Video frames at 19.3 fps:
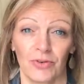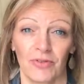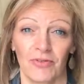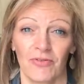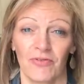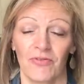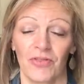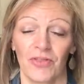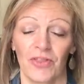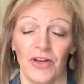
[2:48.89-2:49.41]

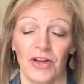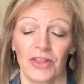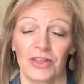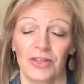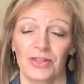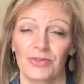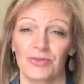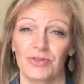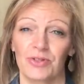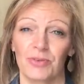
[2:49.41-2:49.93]
I thought
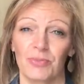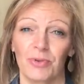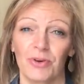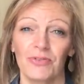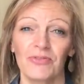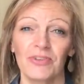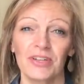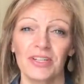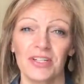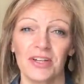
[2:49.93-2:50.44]
this was a
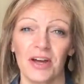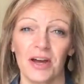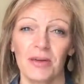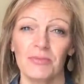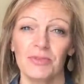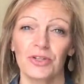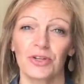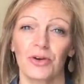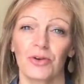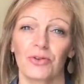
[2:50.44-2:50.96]
perfect time
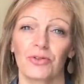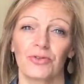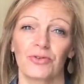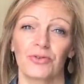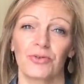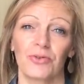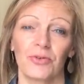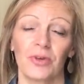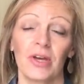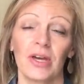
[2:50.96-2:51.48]
to go
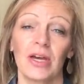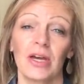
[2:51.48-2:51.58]
through